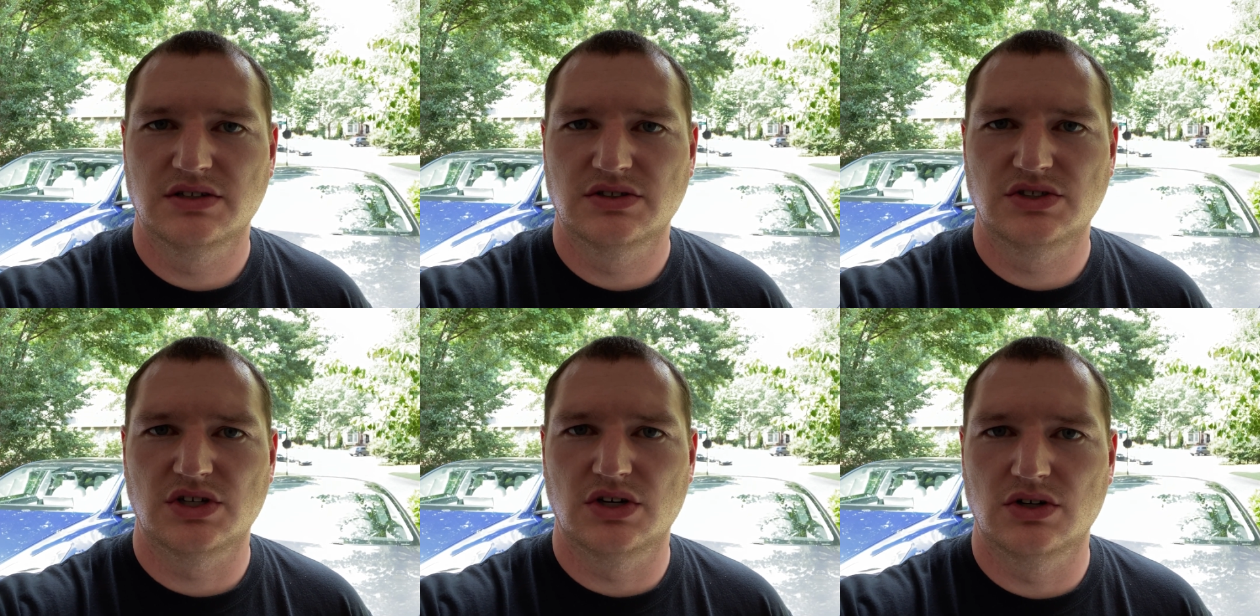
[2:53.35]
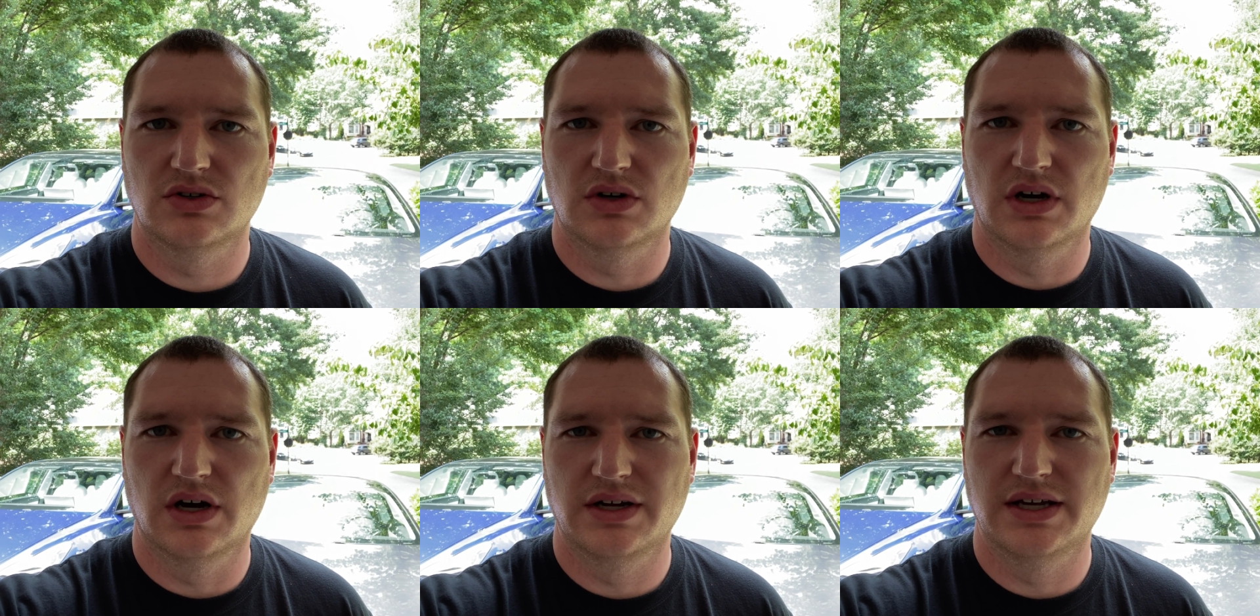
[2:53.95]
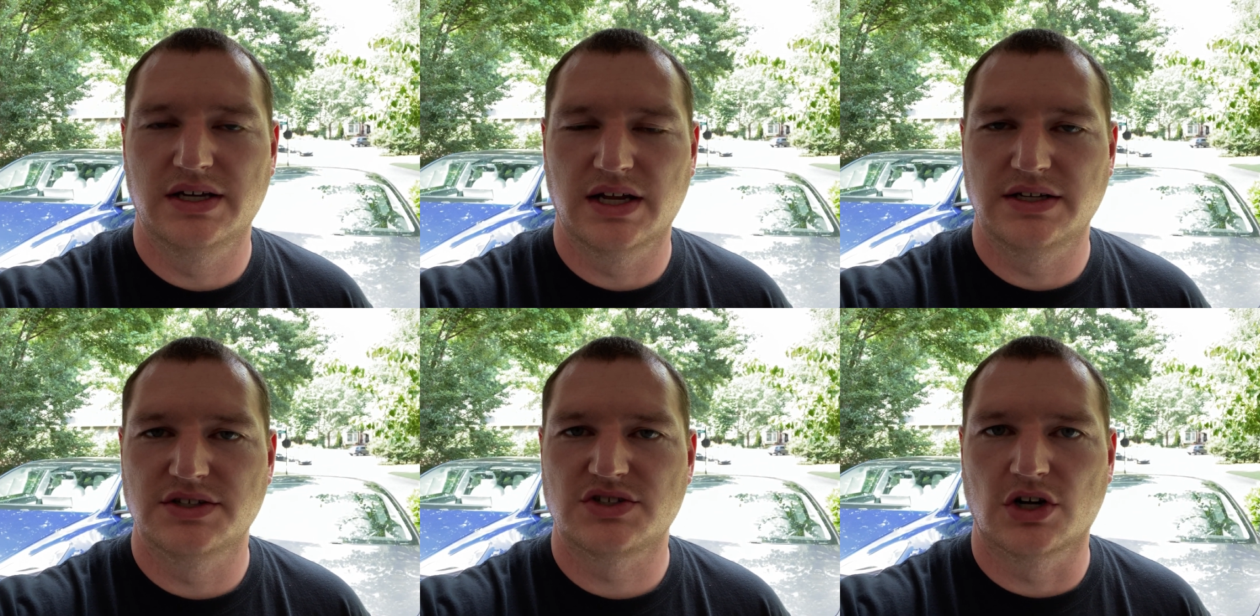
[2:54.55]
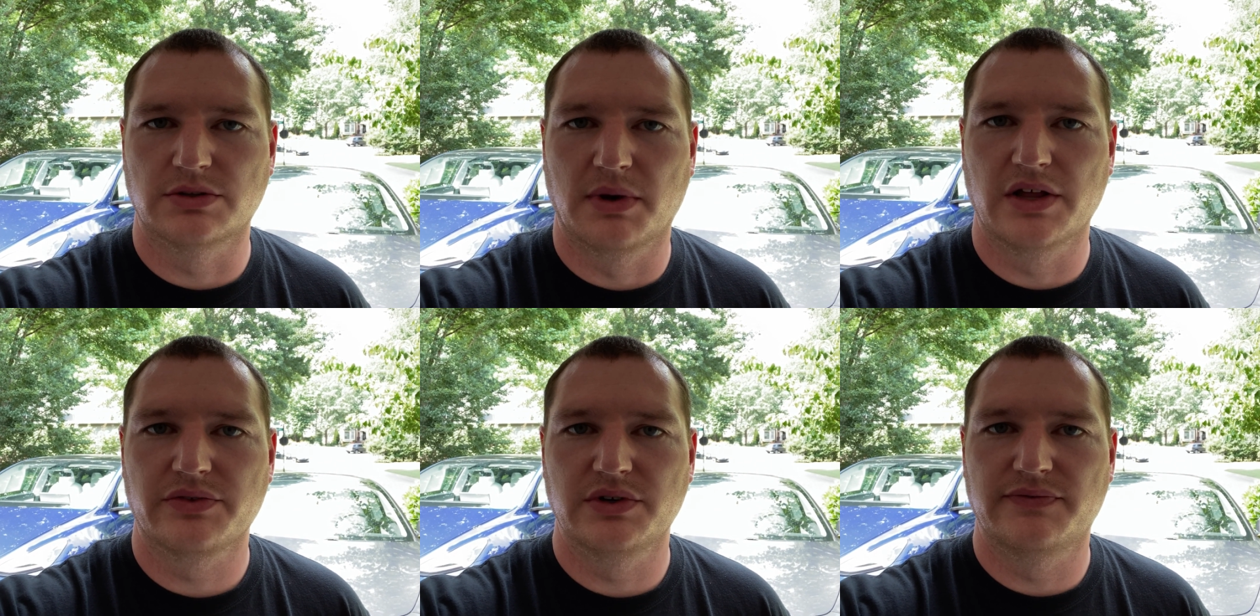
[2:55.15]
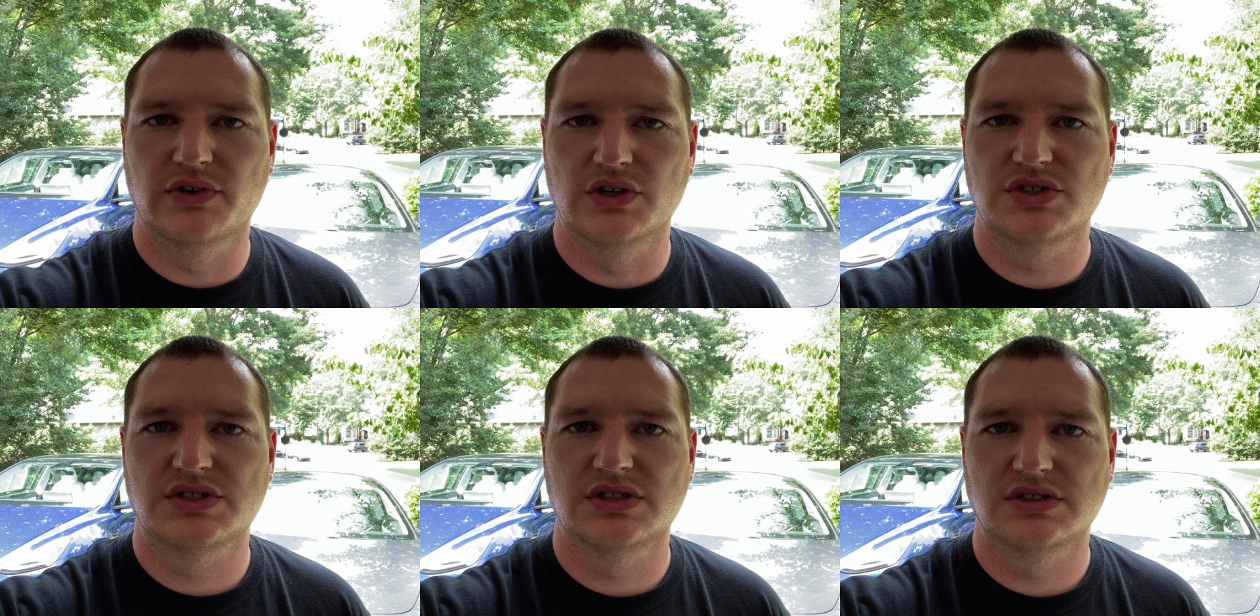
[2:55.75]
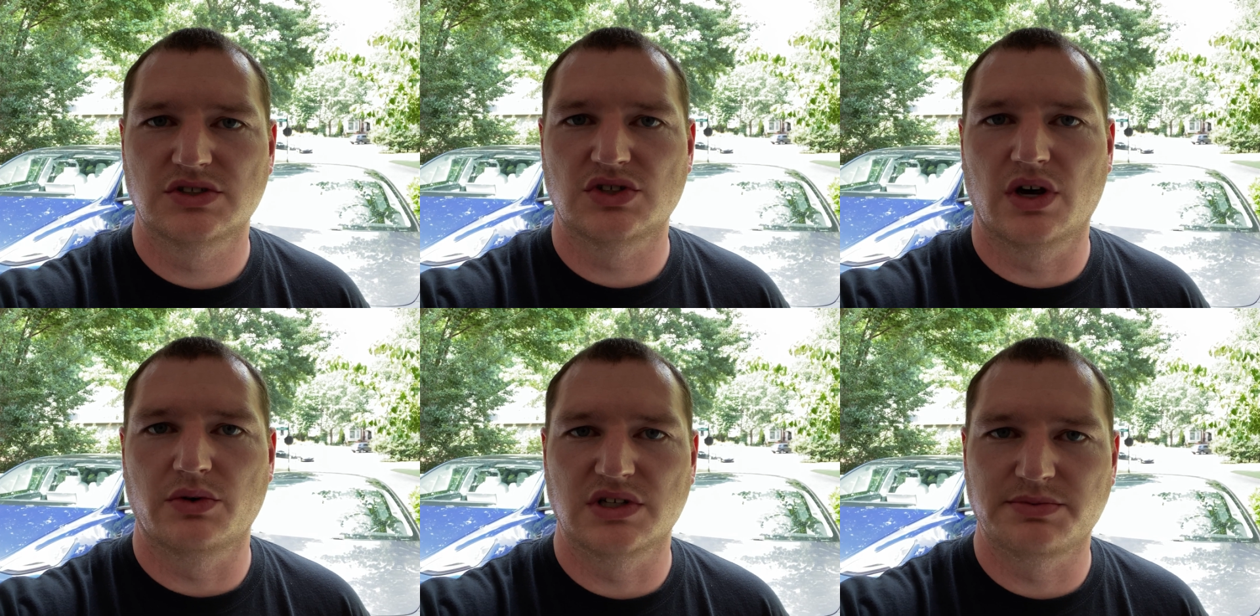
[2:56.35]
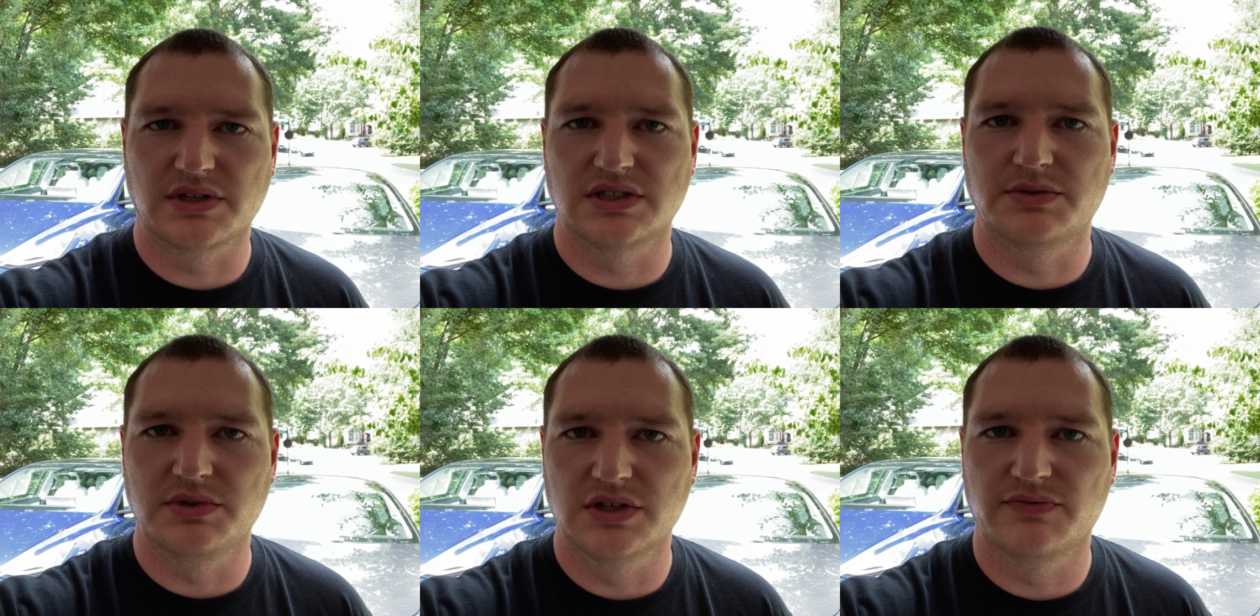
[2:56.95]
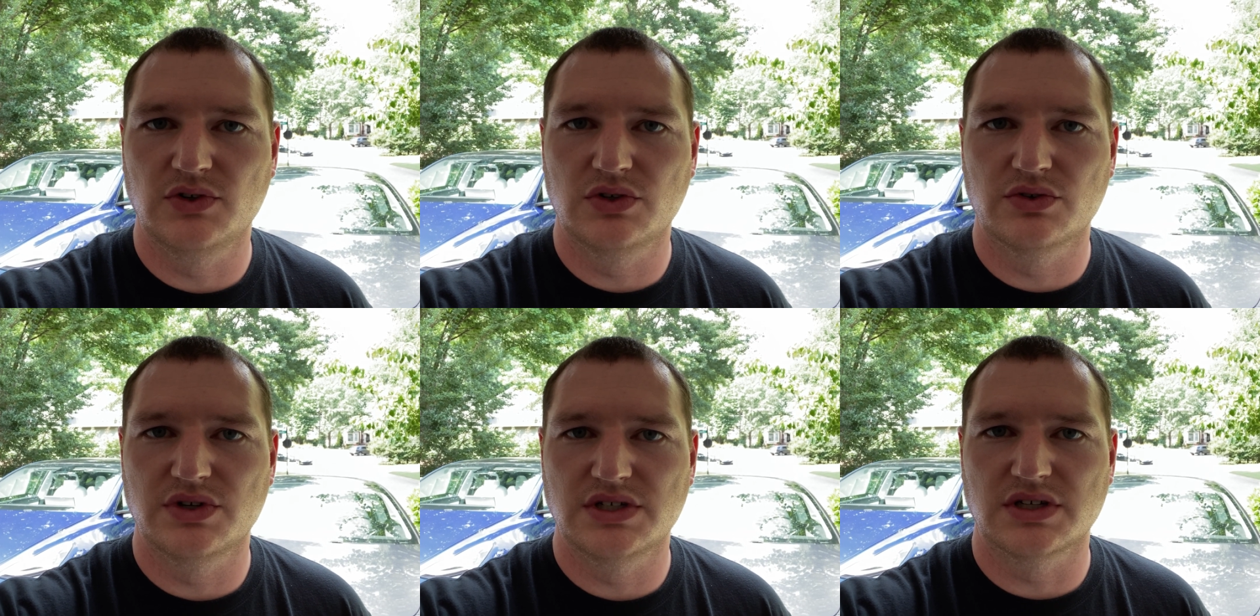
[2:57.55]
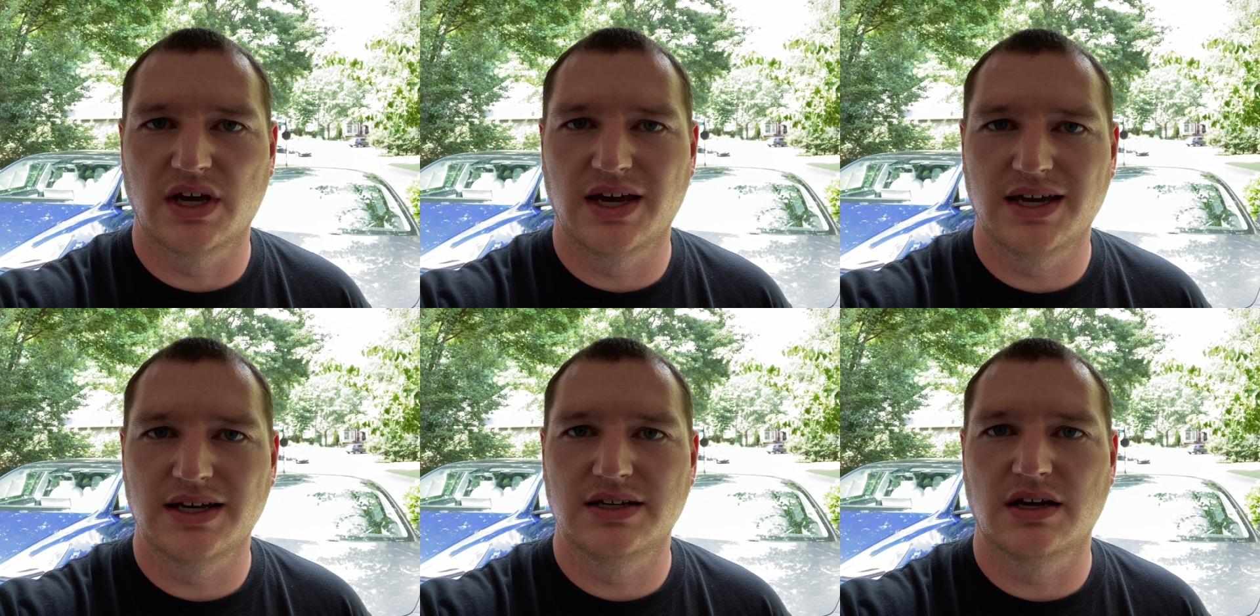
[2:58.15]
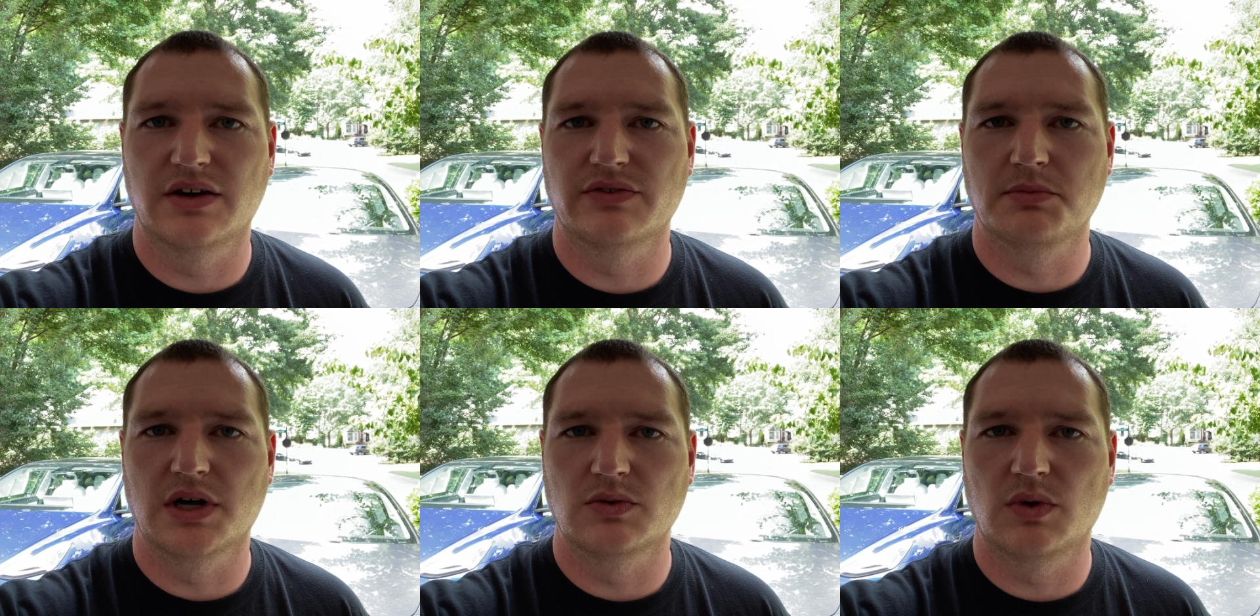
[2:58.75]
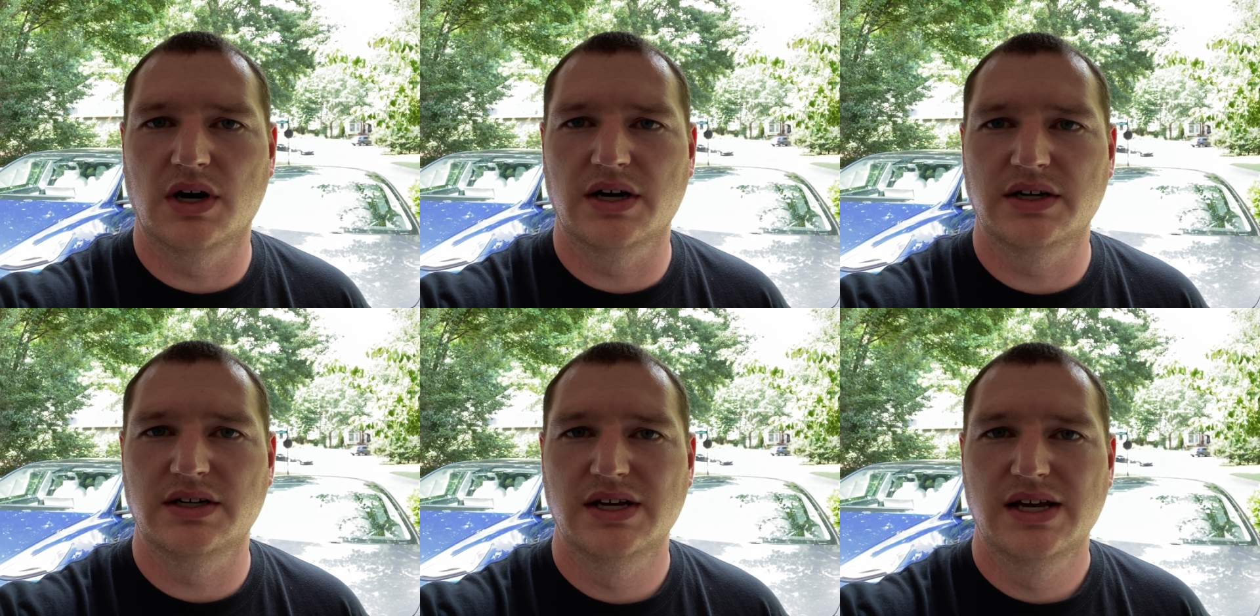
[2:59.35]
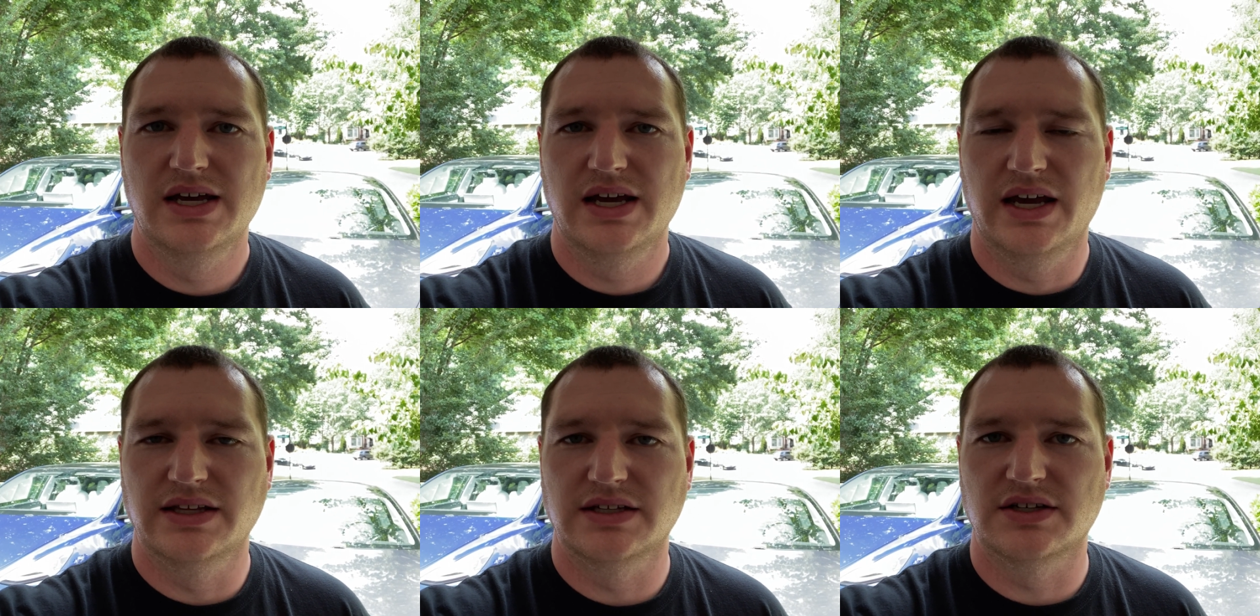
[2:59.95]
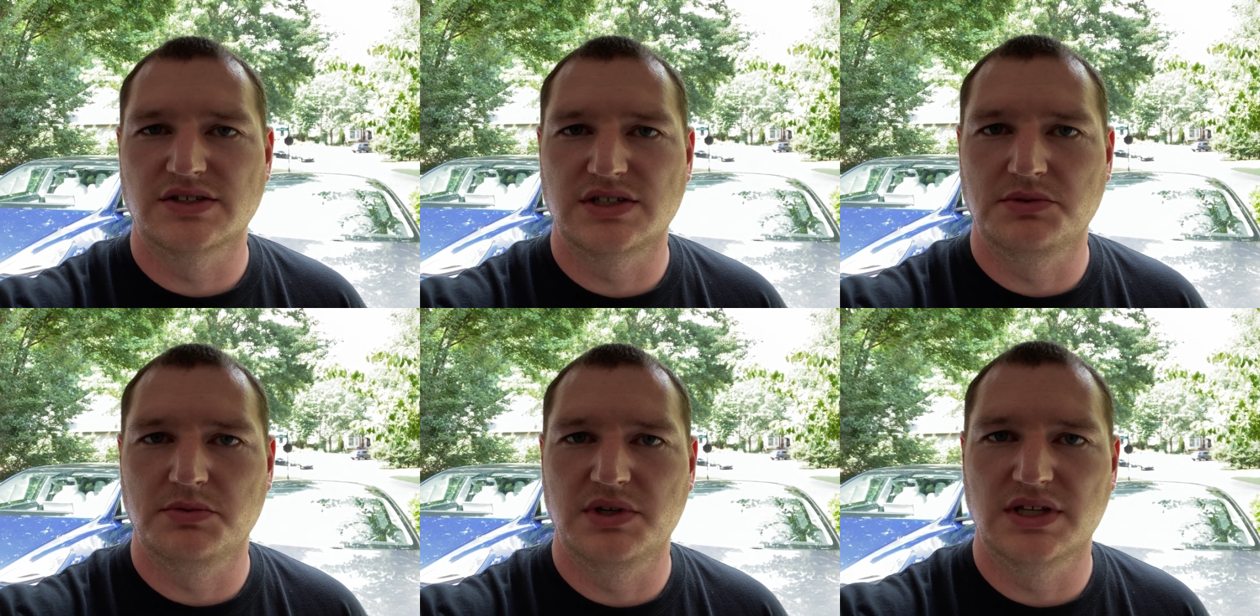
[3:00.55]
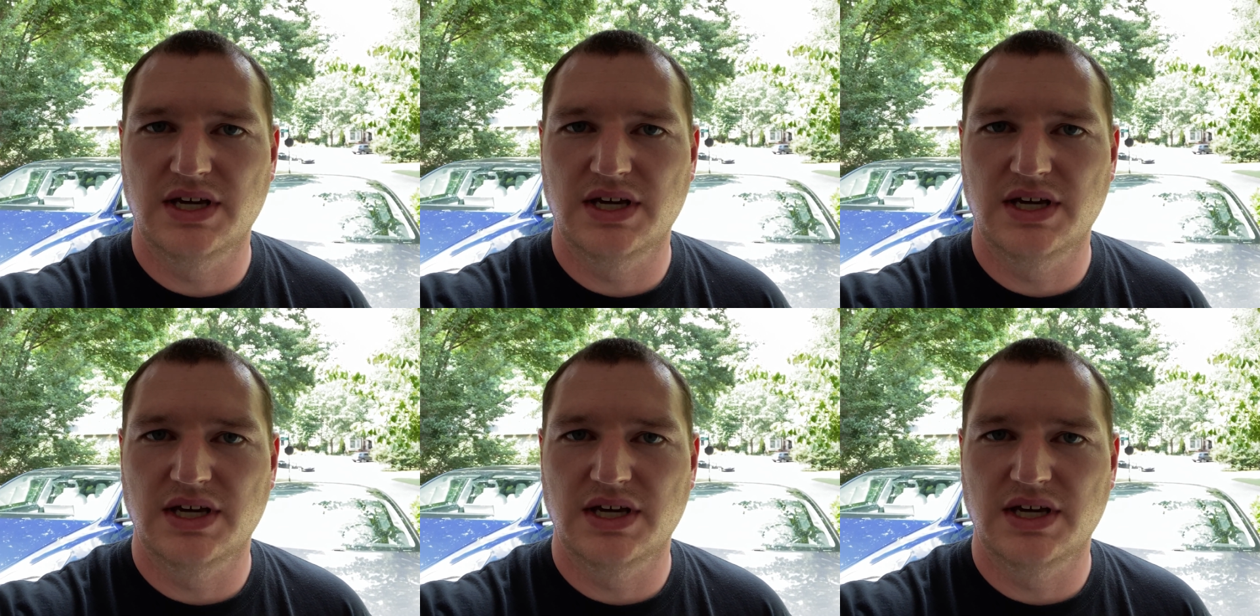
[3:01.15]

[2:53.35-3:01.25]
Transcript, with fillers: So again, I did start the Model 3 first, so I would expect it to be a few degrees ahead of the Model Y, and that does seem to be the